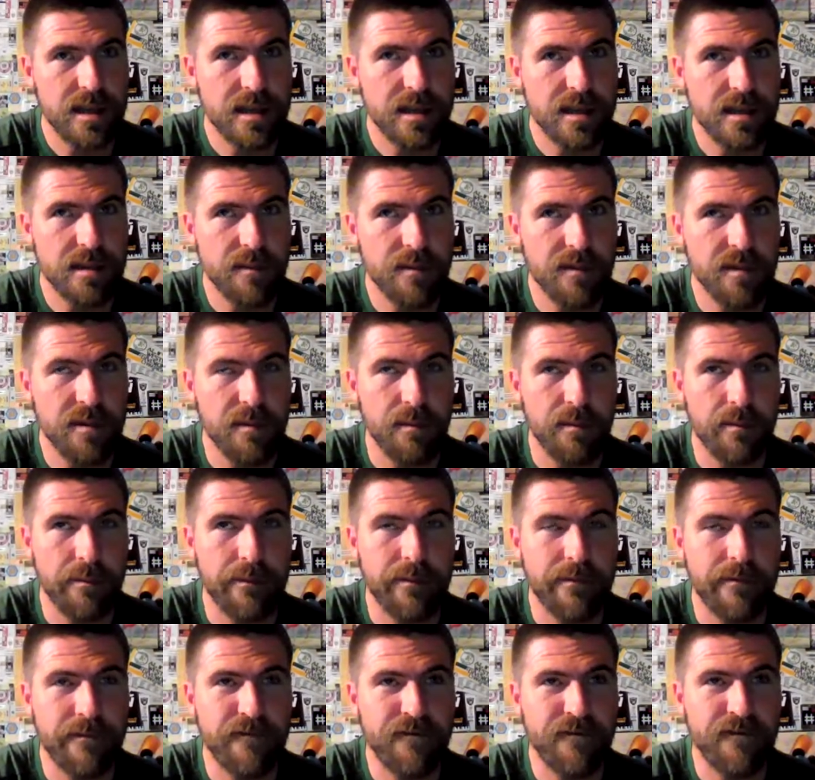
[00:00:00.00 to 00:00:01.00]
some of the
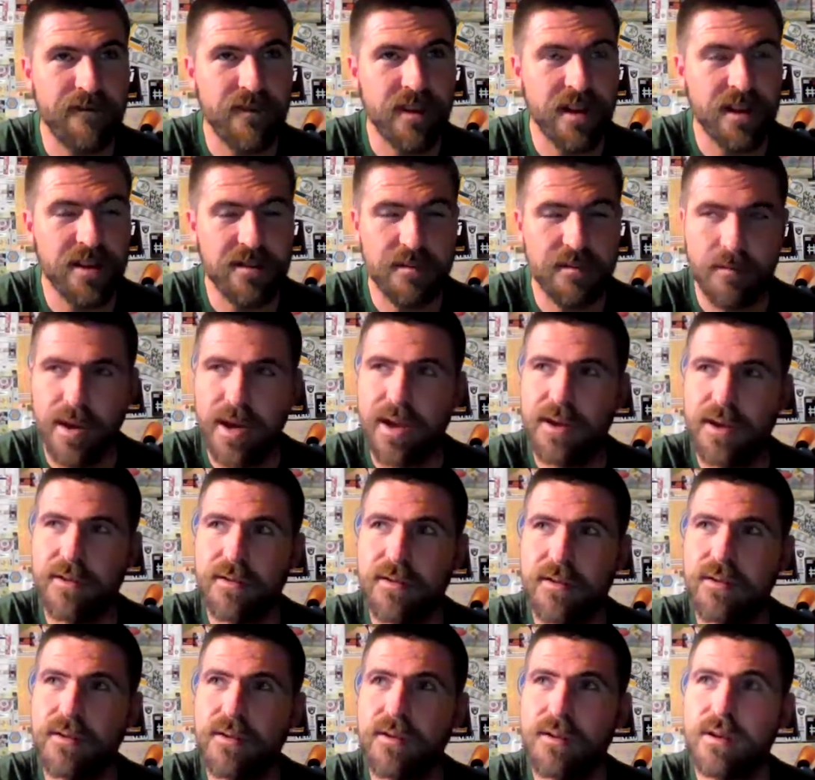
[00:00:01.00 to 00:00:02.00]

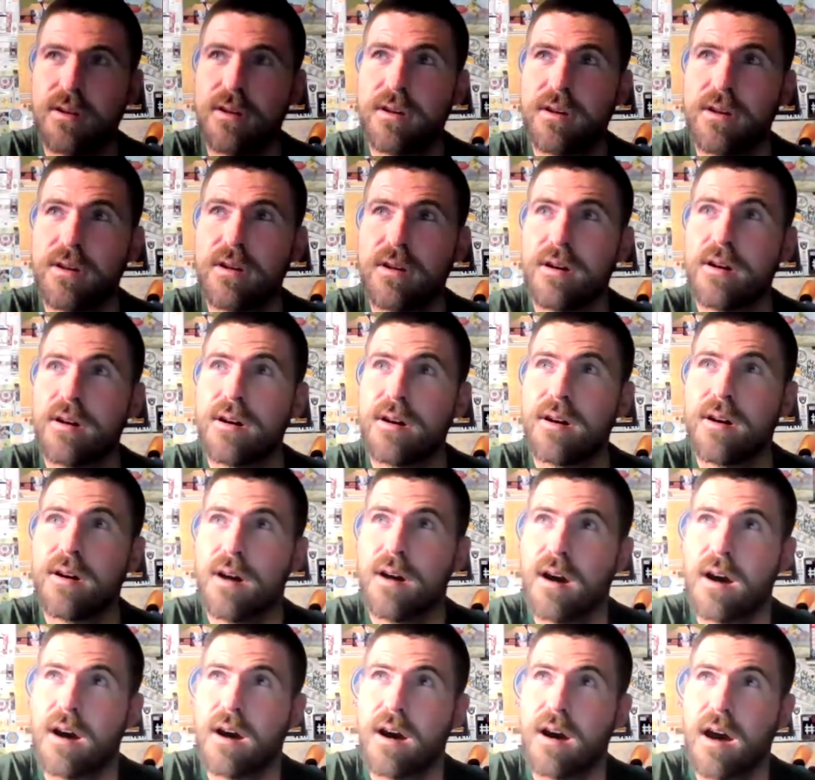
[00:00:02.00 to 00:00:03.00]
fundamental,
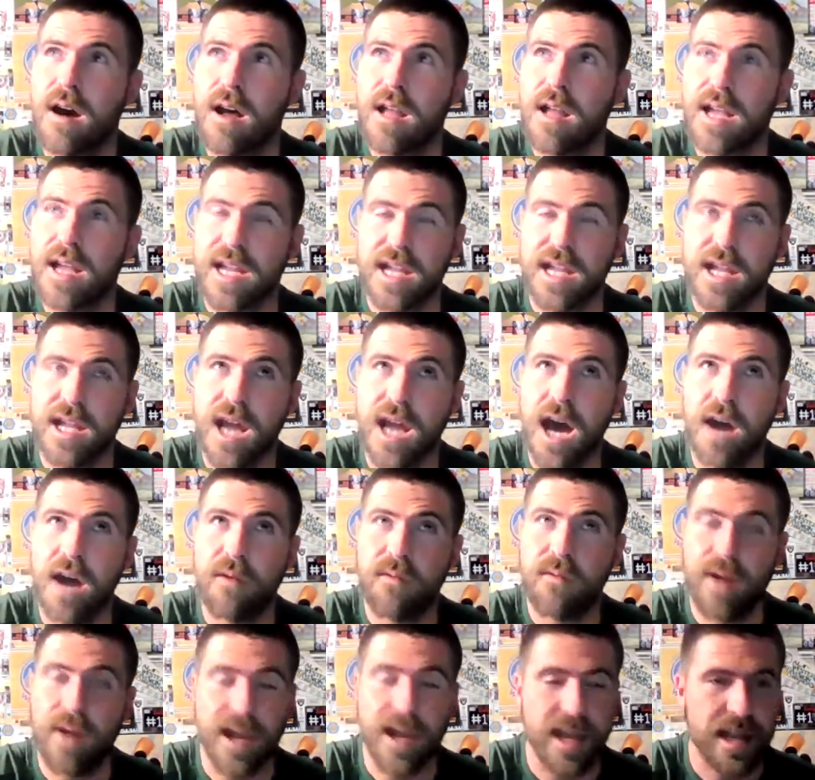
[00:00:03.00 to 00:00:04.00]
like
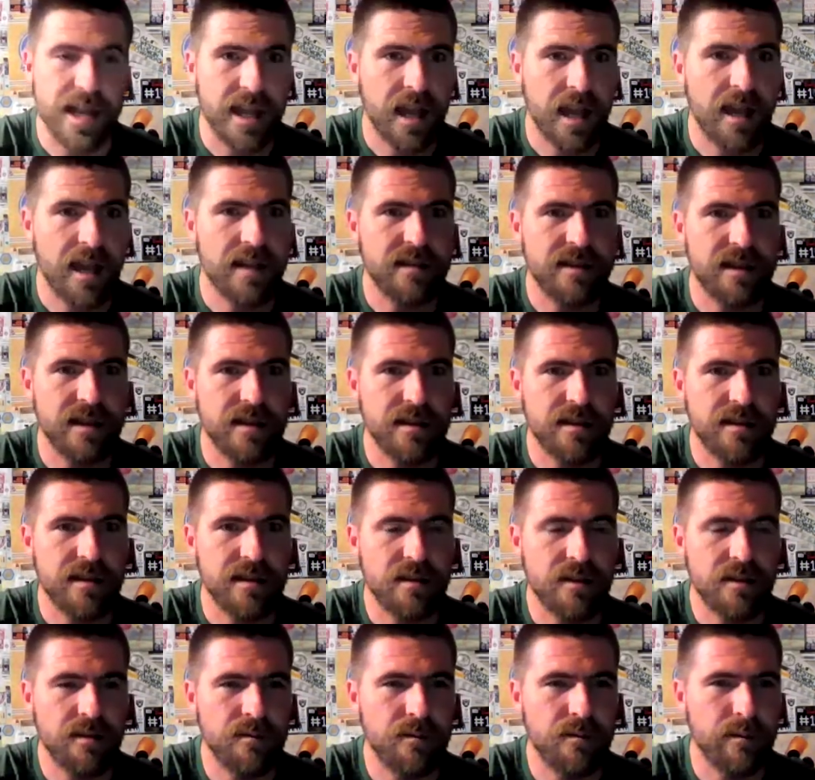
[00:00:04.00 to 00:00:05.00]
not recognizing
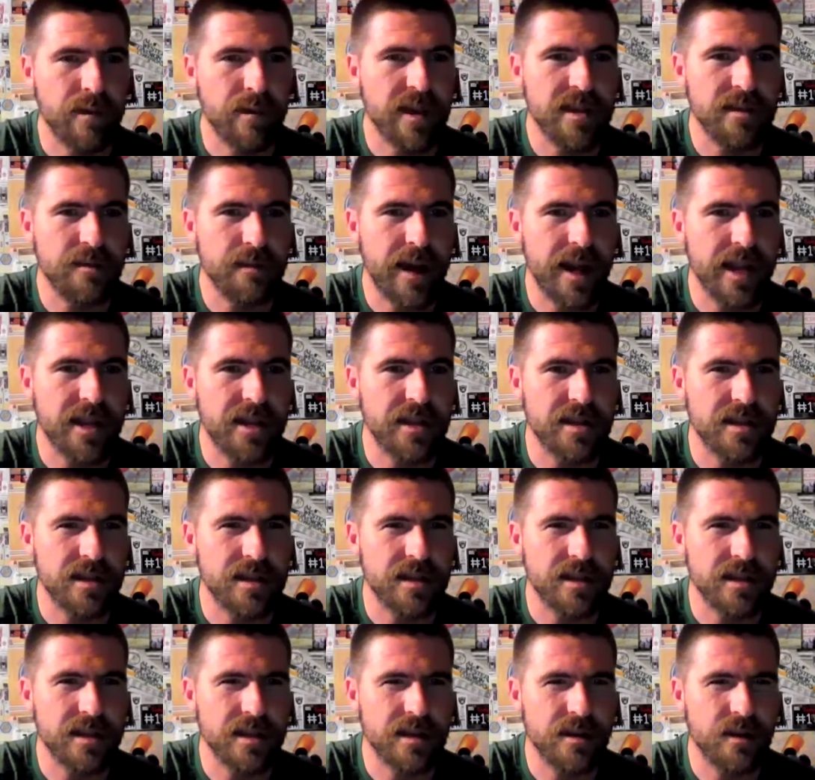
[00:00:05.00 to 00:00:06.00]
certain
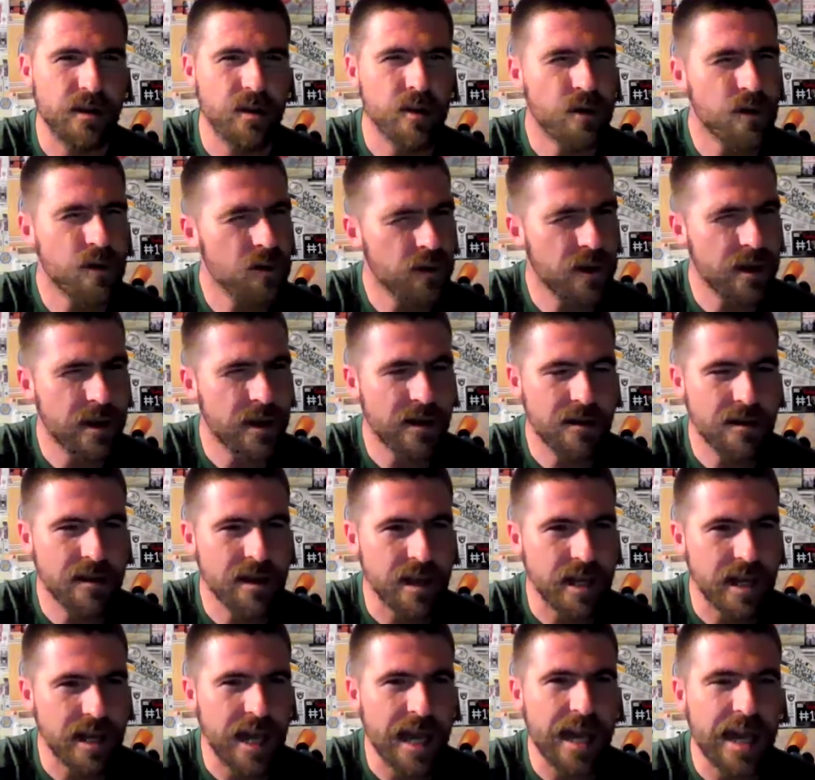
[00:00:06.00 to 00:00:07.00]
mismatches earlier in
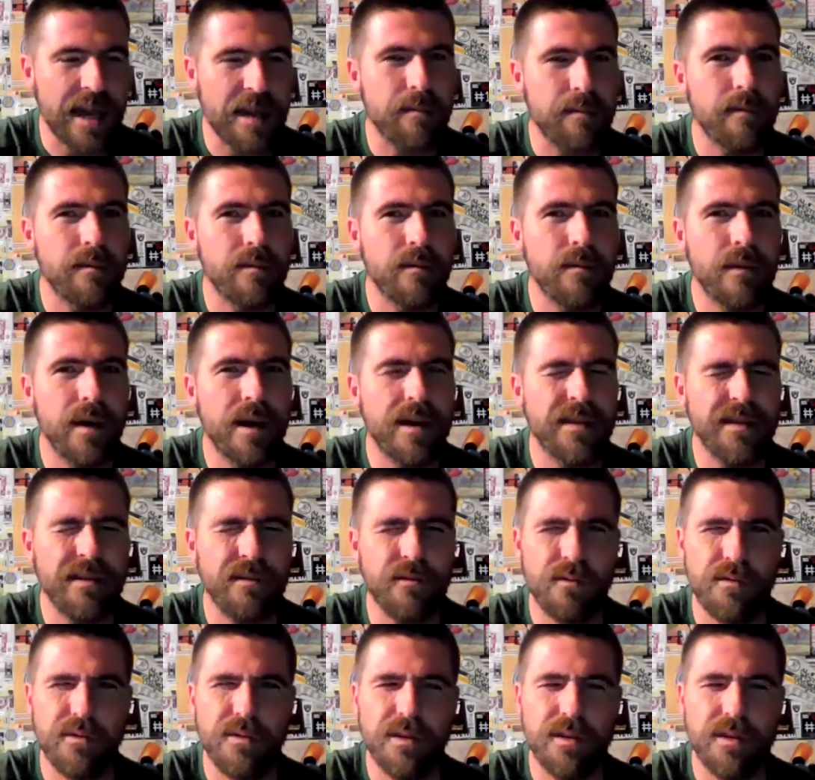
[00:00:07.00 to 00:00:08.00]
the game, I
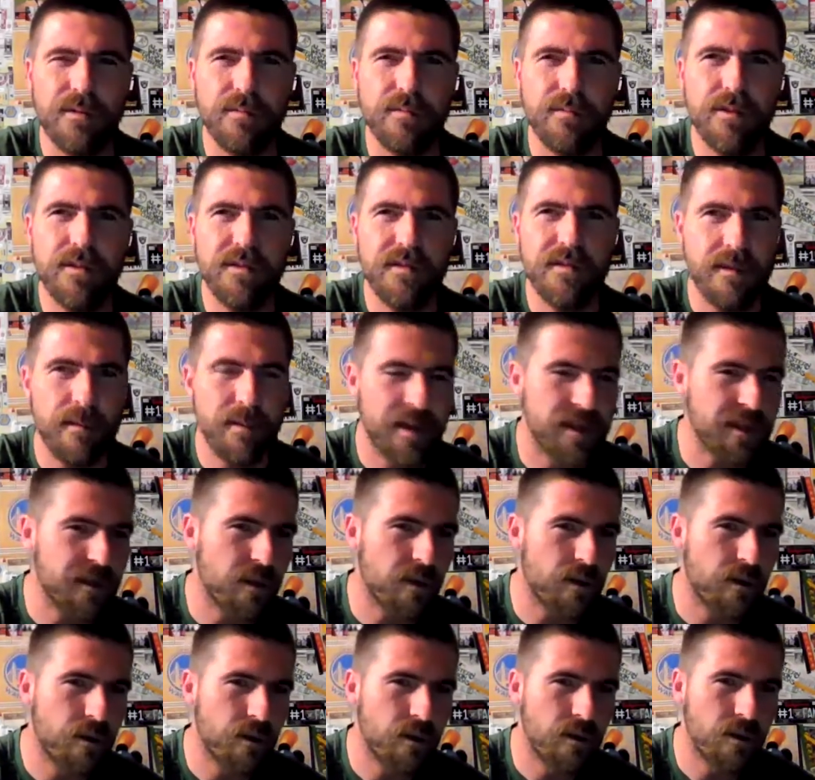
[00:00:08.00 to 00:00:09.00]
think really puts them in
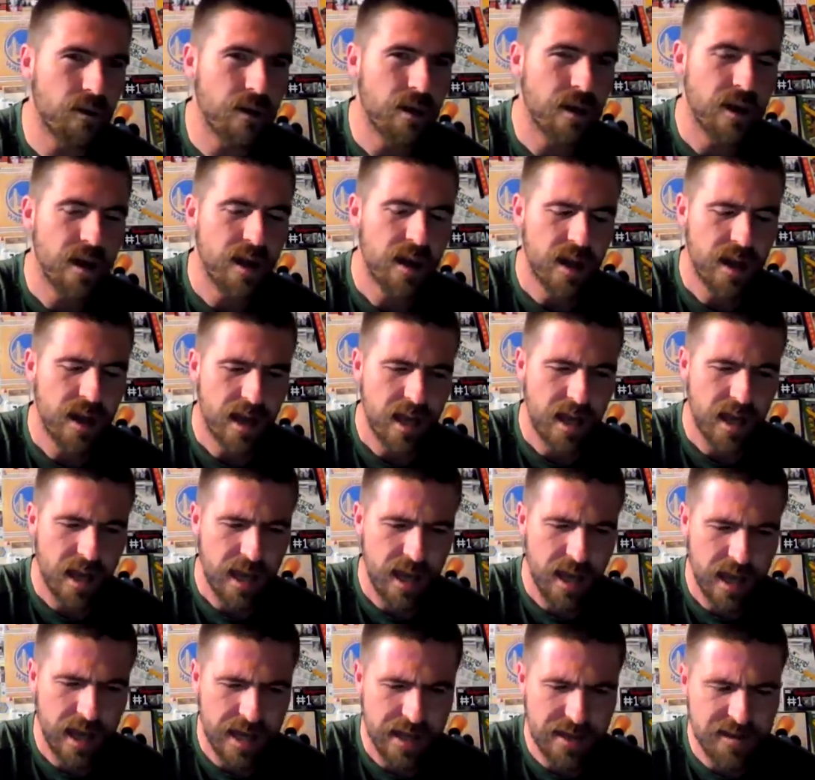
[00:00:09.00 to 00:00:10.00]
the hole.
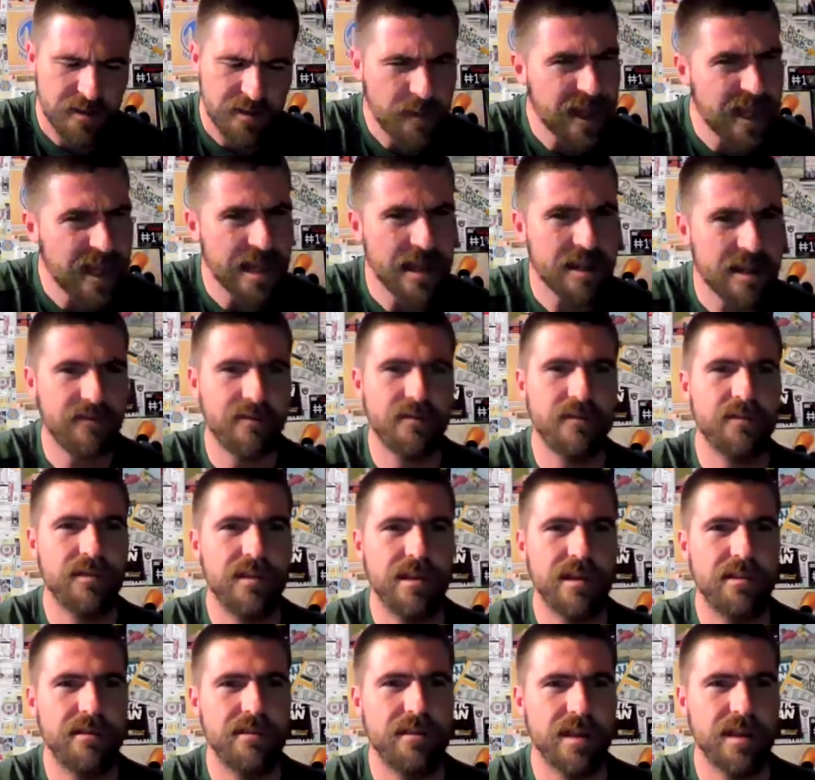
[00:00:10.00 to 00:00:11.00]
And speaking of
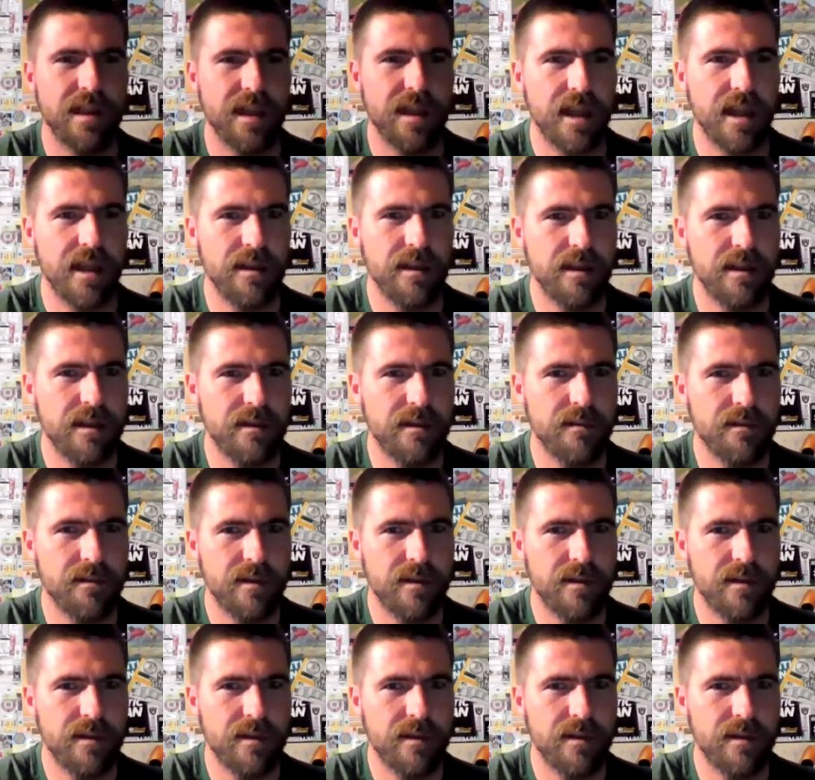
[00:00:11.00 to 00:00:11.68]
earlier in the game,